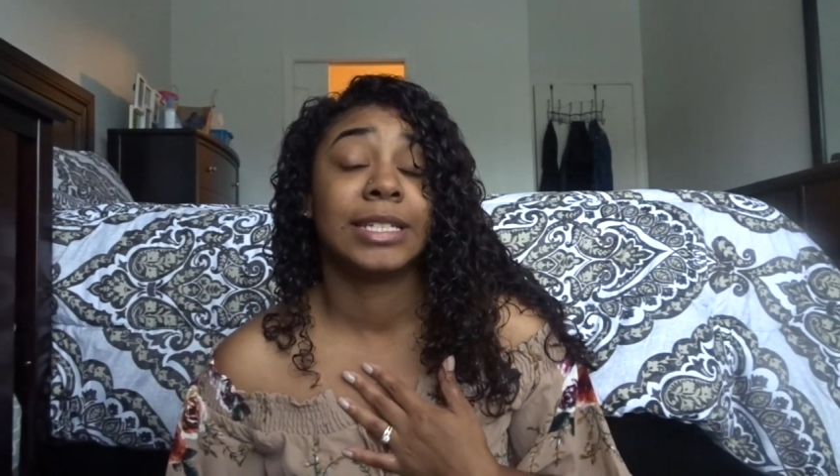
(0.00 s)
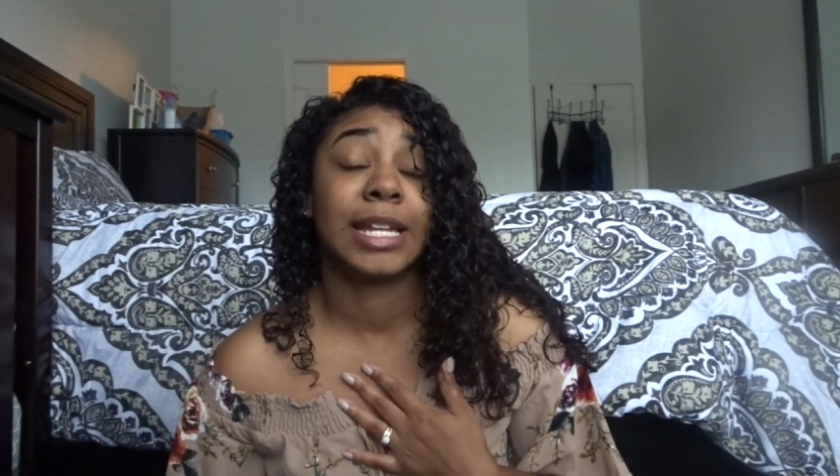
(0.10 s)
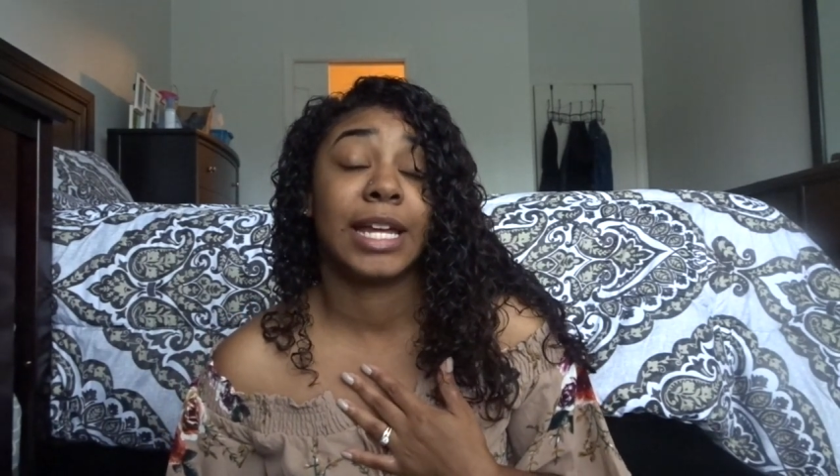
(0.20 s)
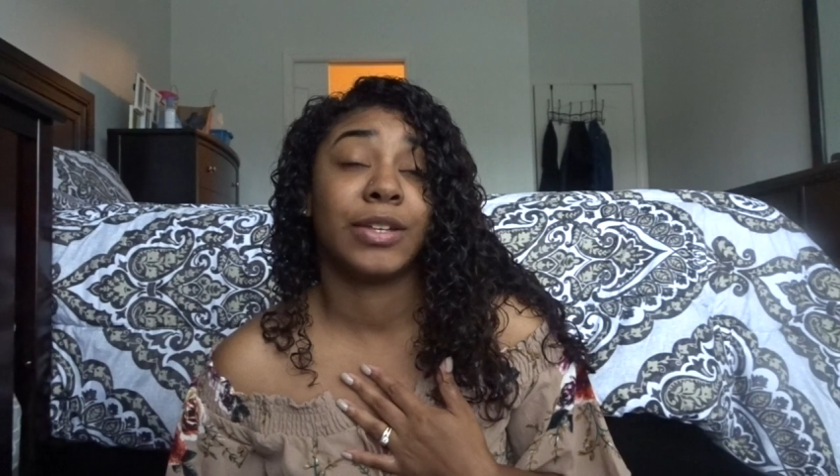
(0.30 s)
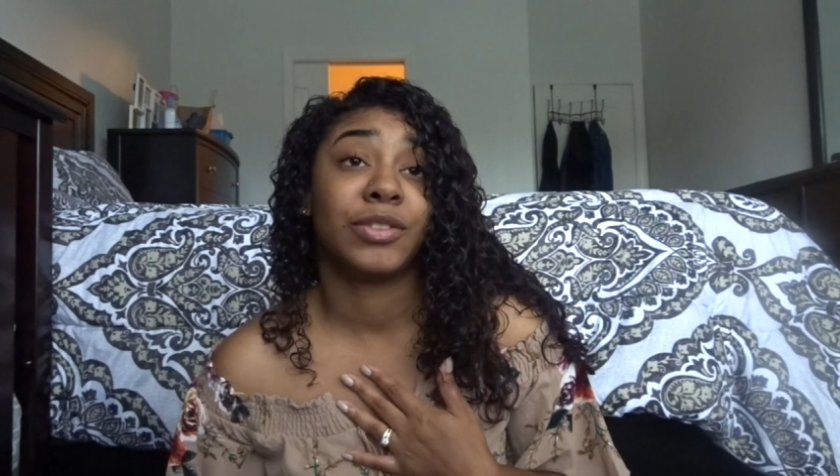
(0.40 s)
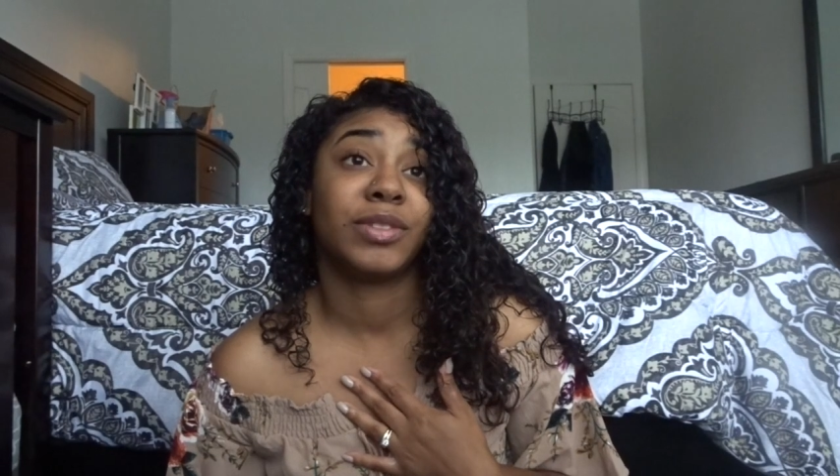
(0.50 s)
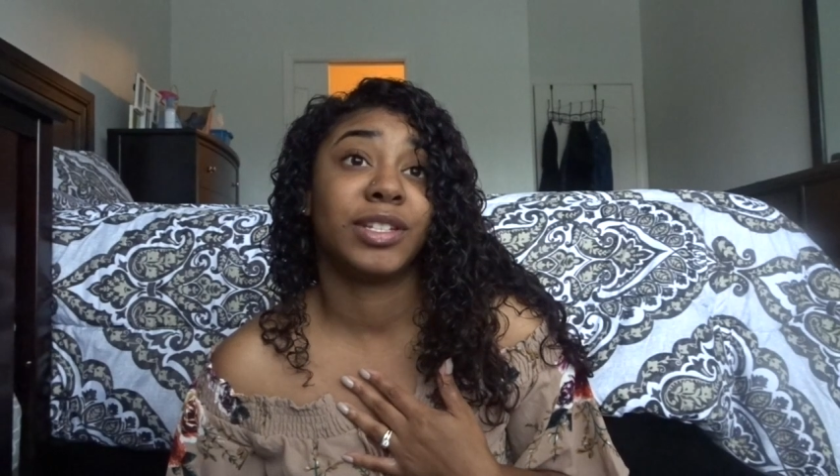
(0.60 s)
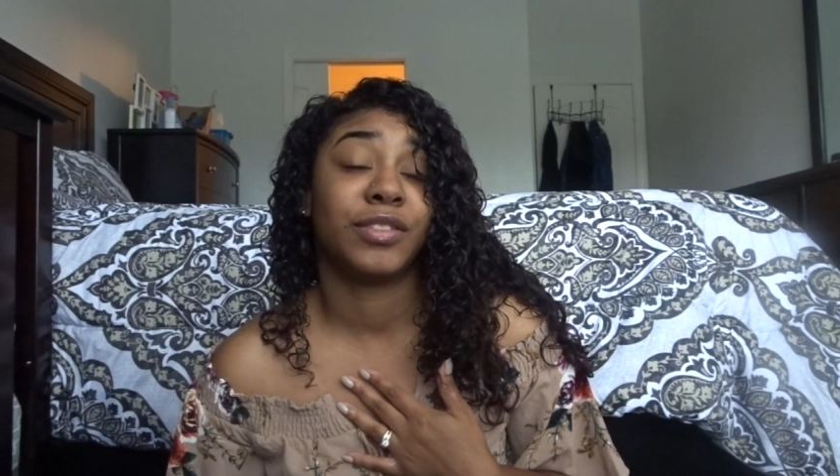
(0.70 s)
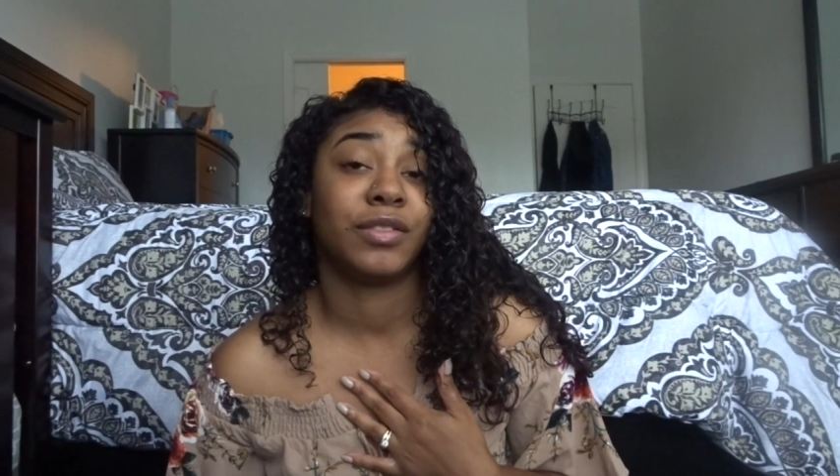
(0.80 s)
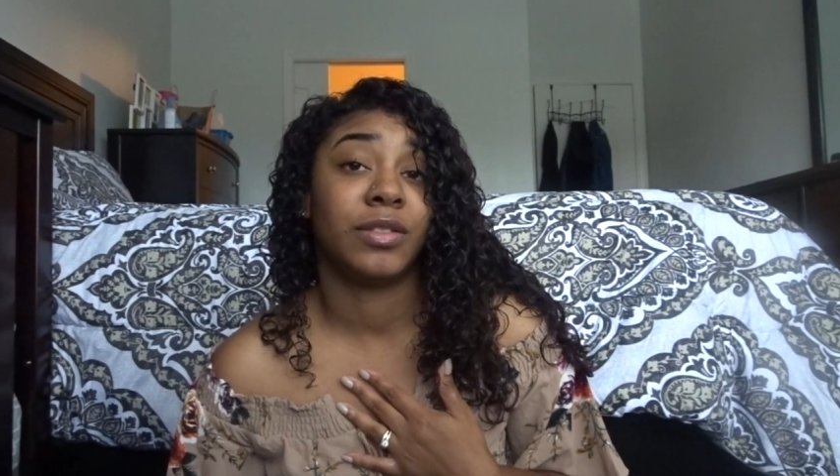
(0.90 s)
that I use with
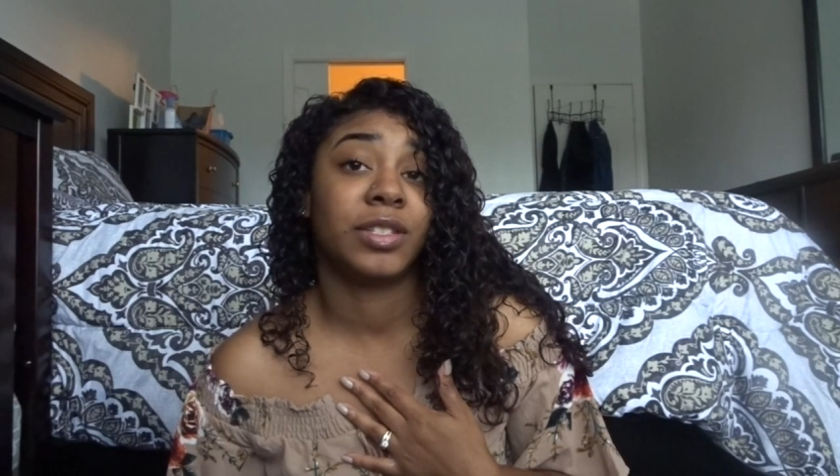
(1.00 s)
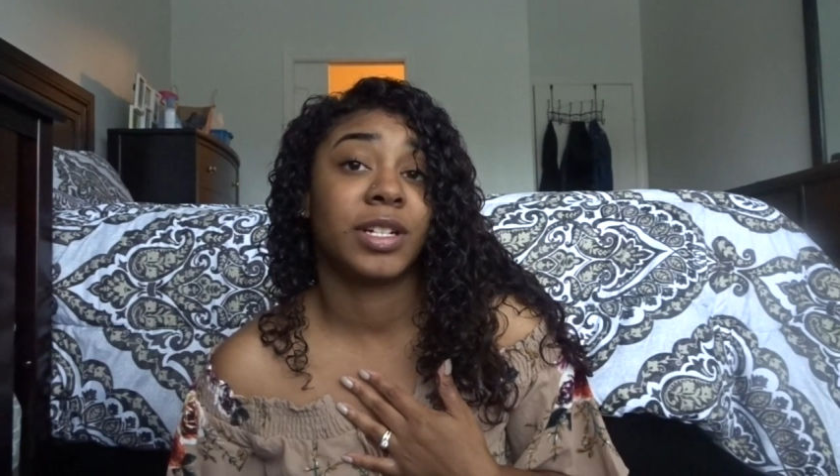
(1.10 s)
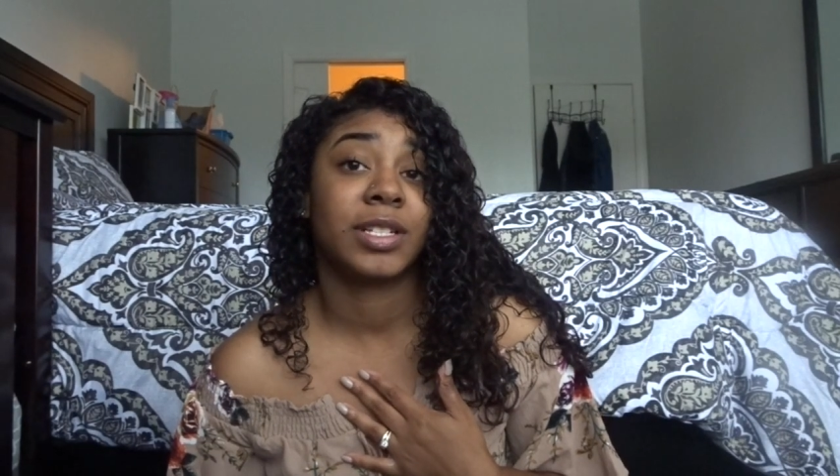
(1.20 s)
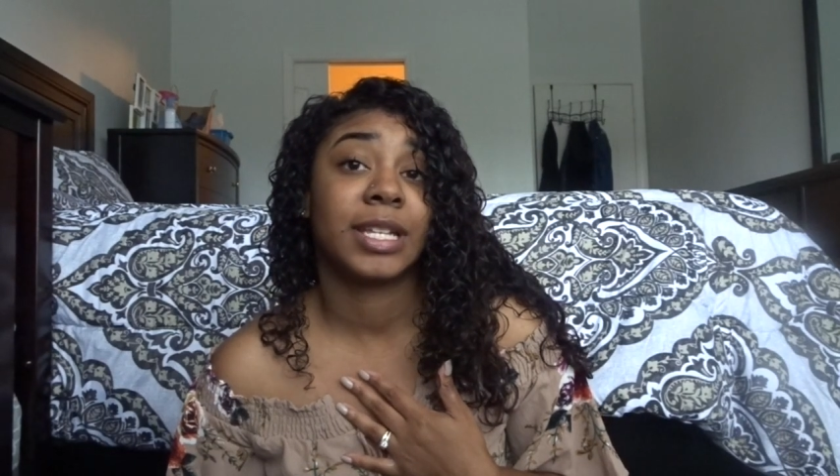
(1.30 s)
the diffuser